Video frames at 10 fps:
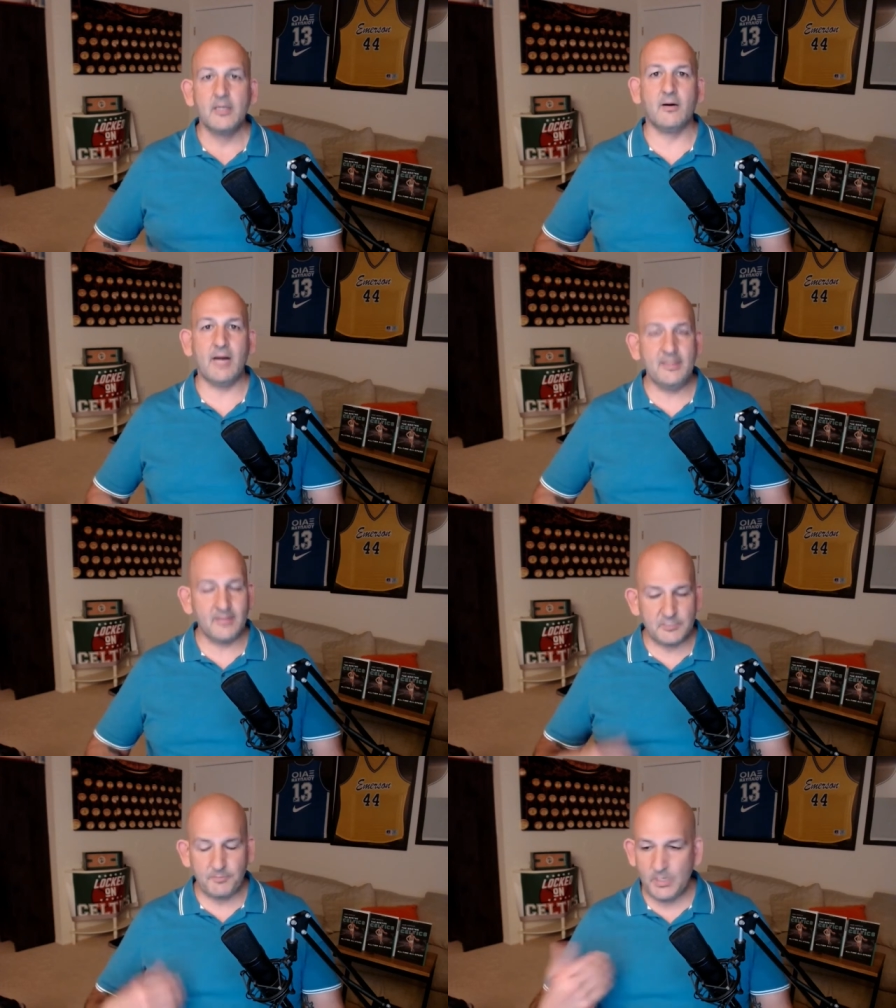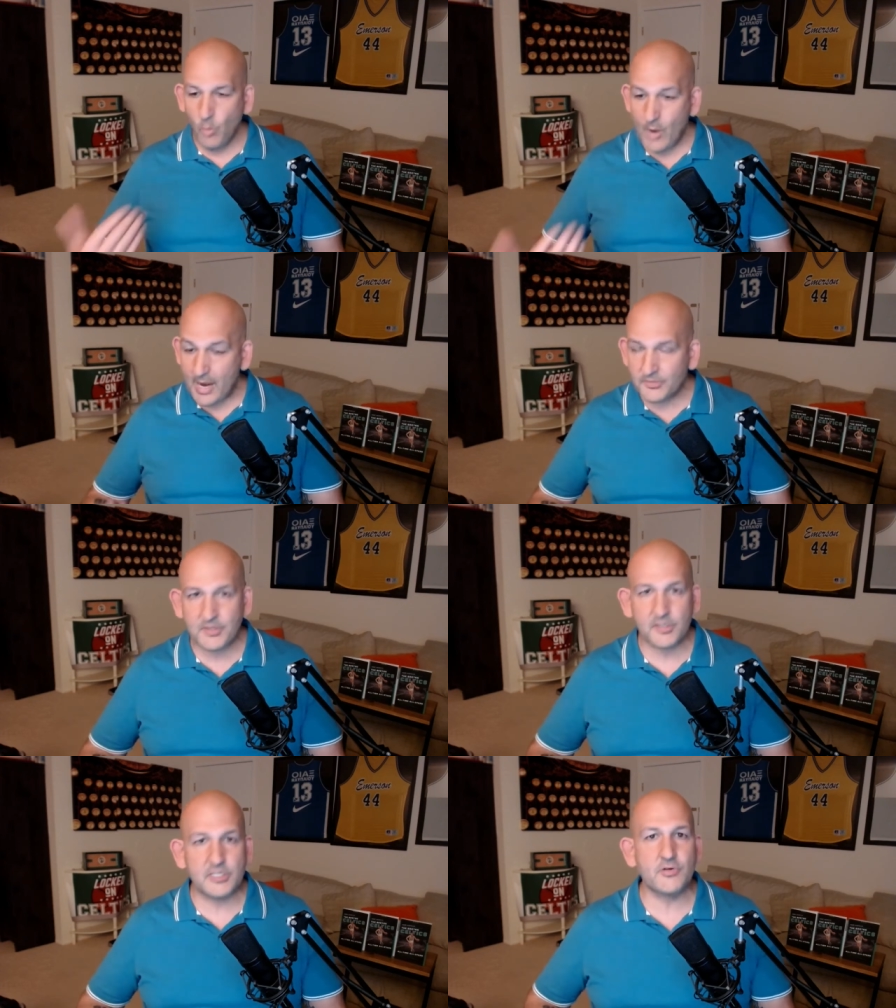All right? Let's be aware that
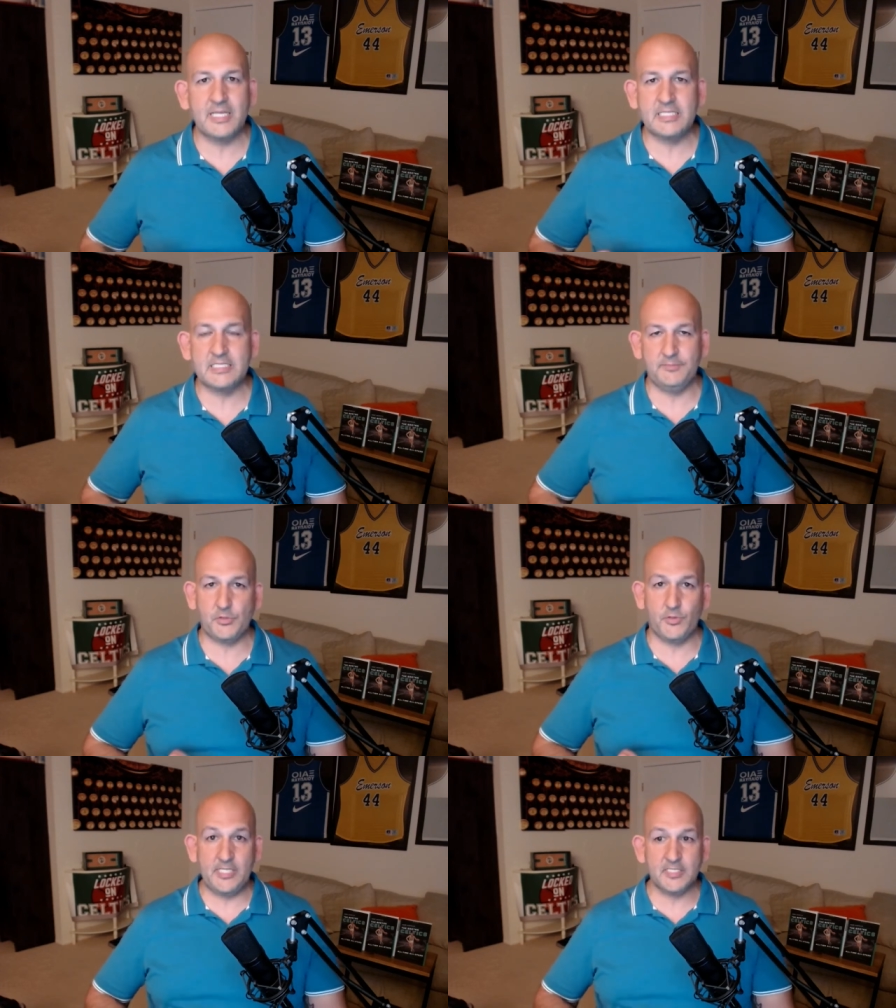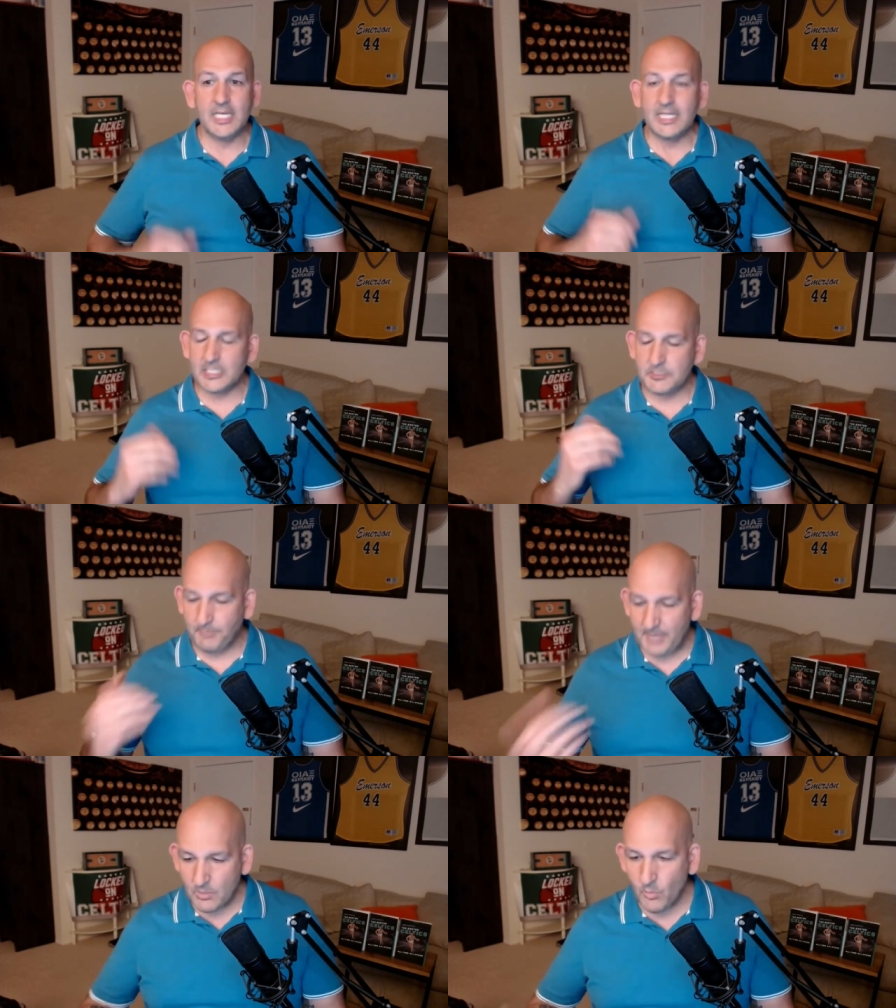they're going to try and slip screens. Let's
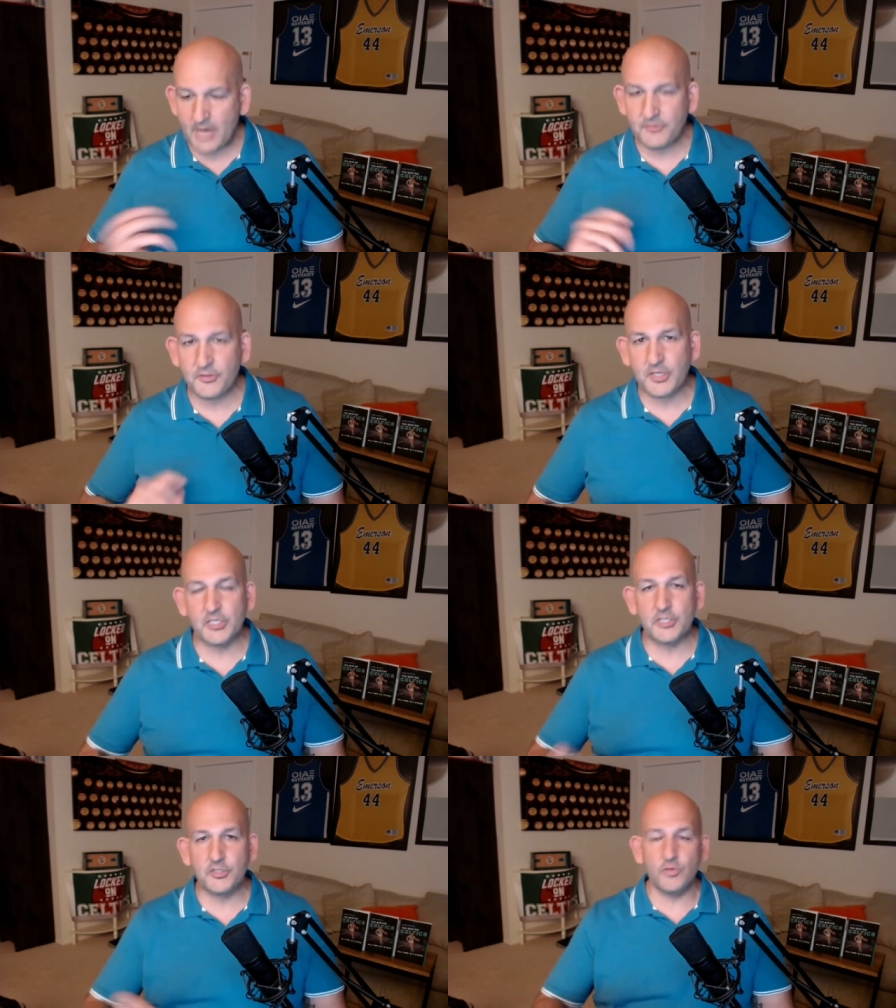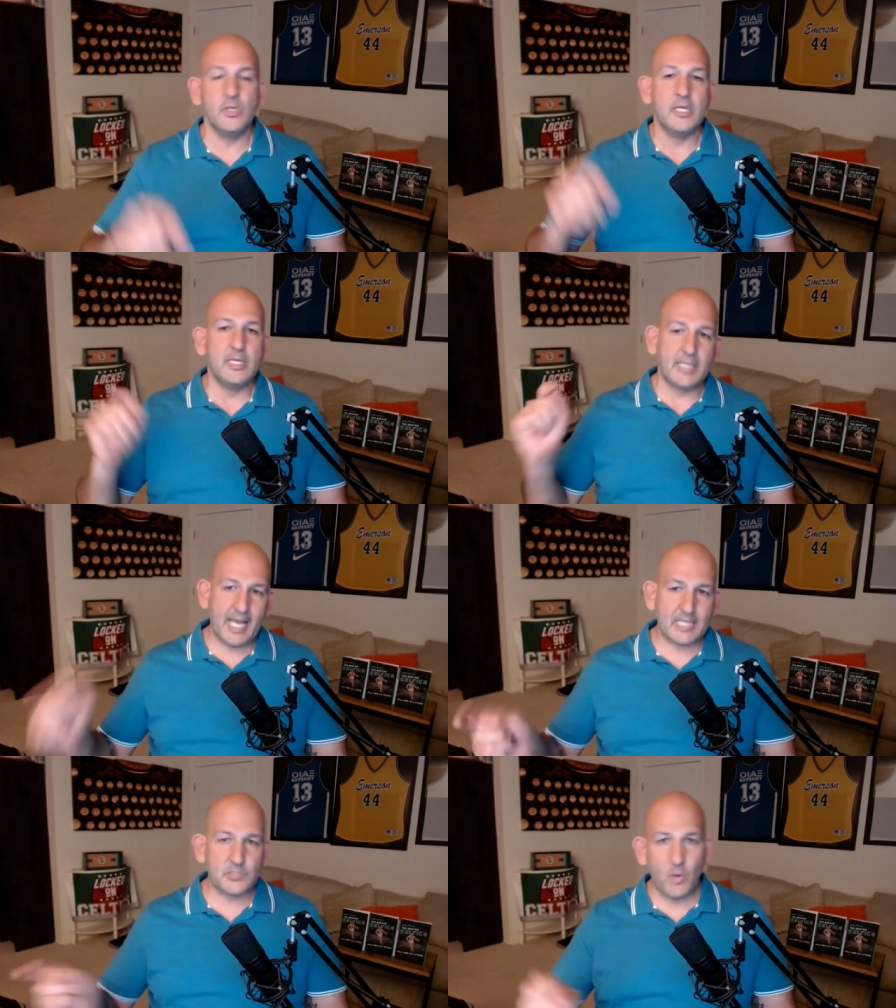be aware that they're going to do
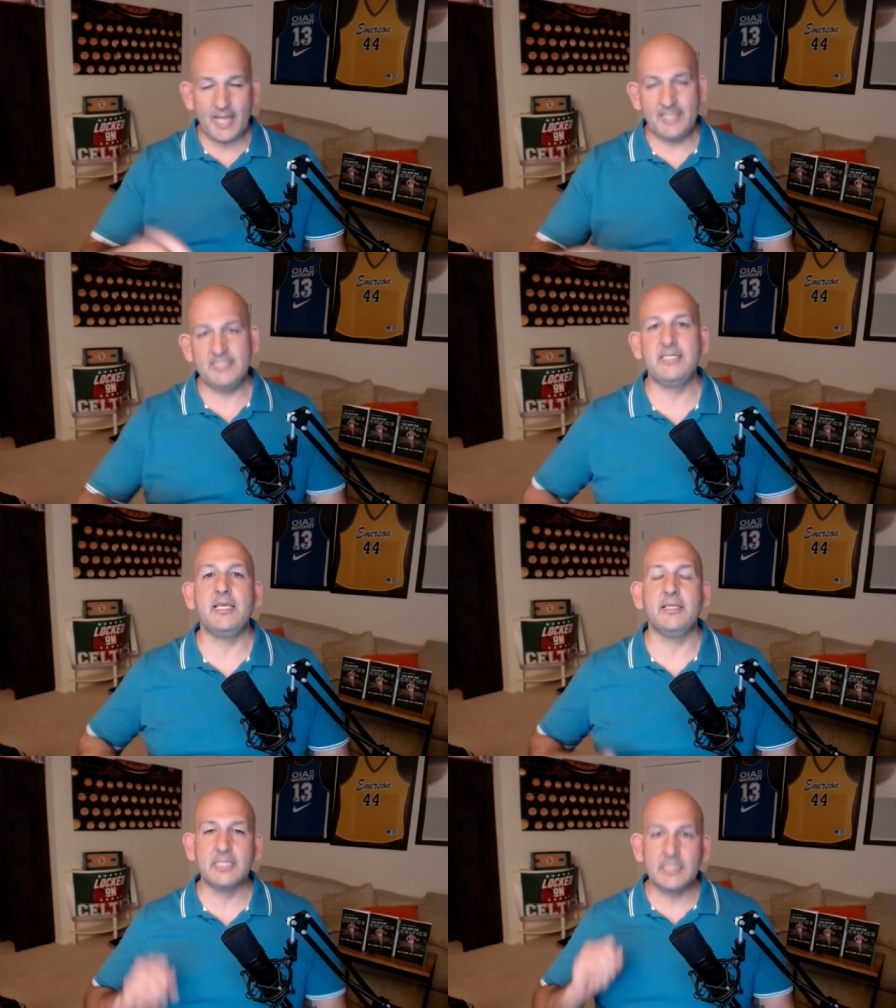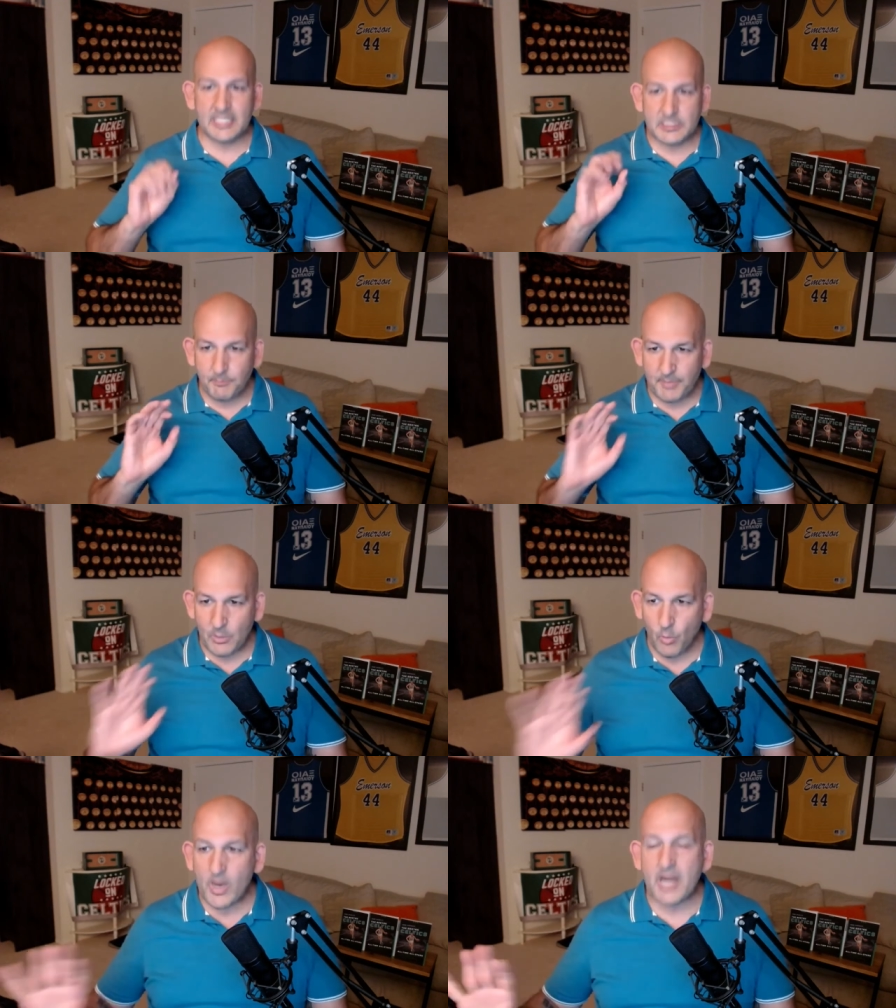X, Y, and Z. Let's be
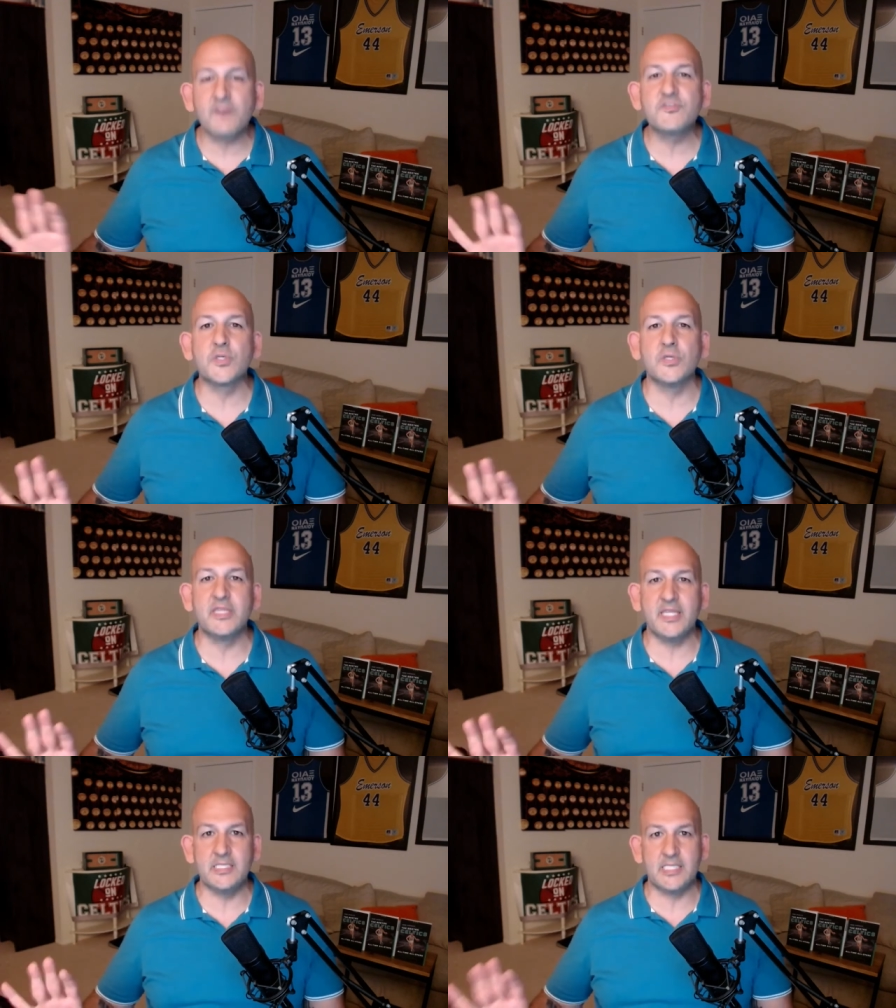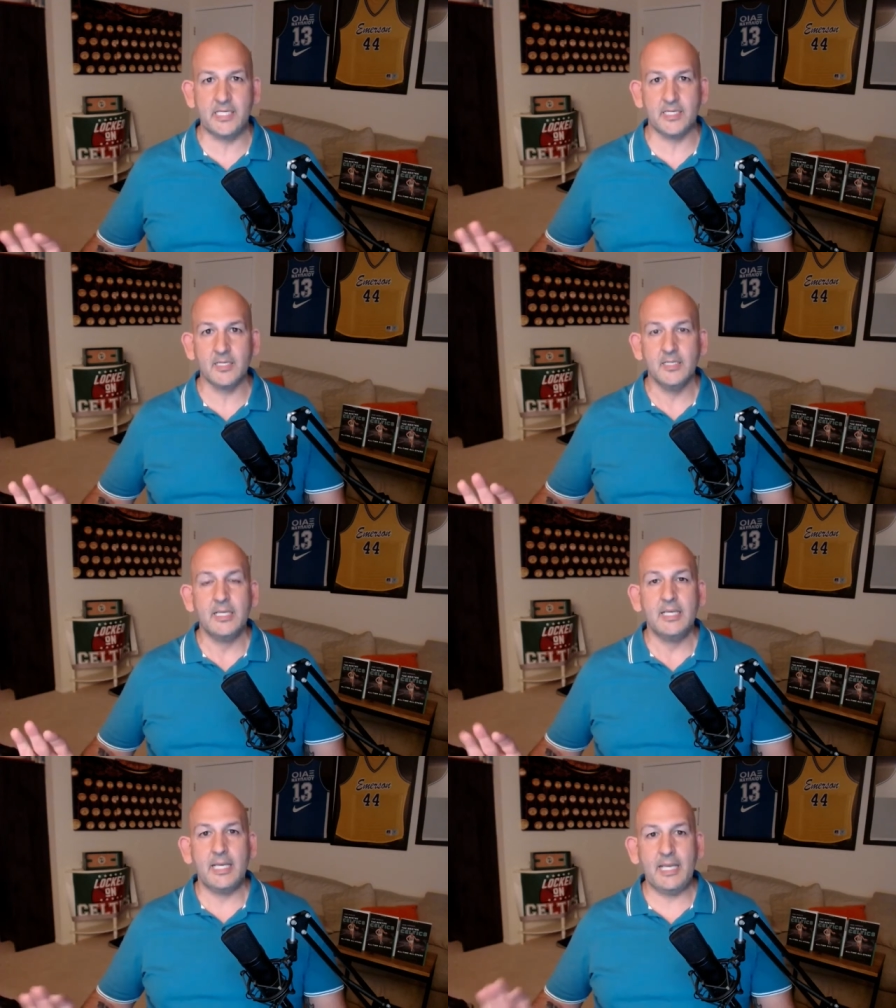aware of certain things here
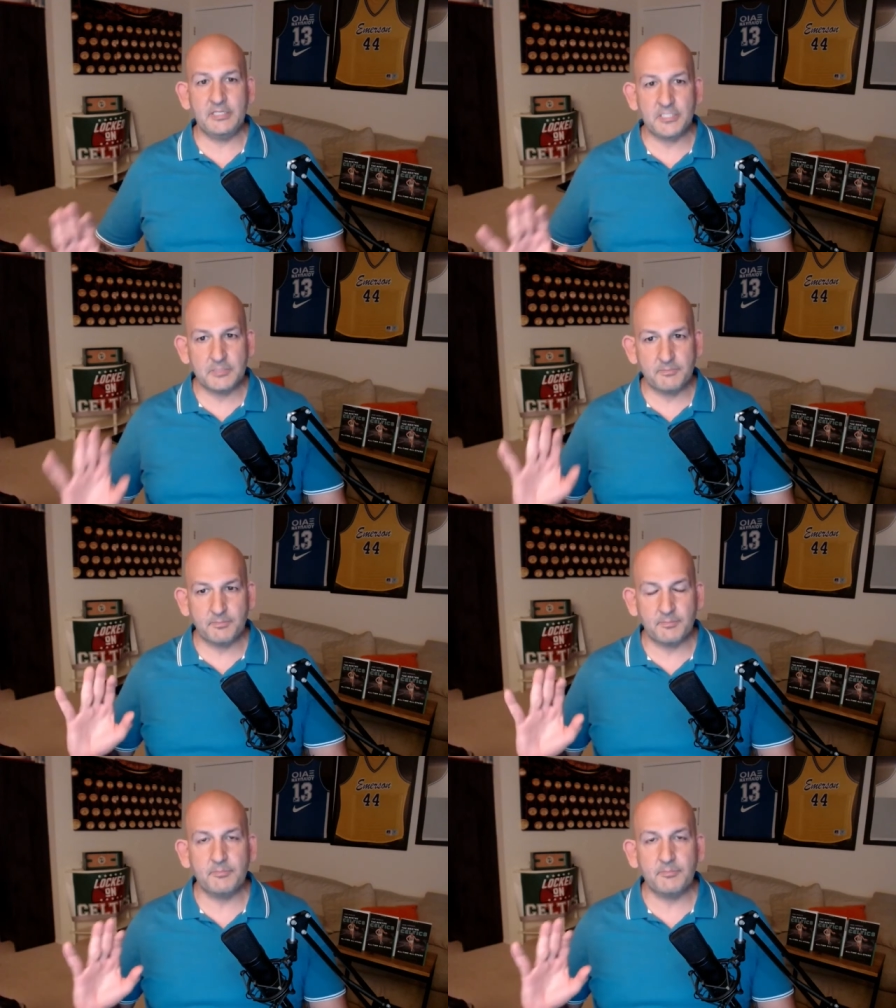and just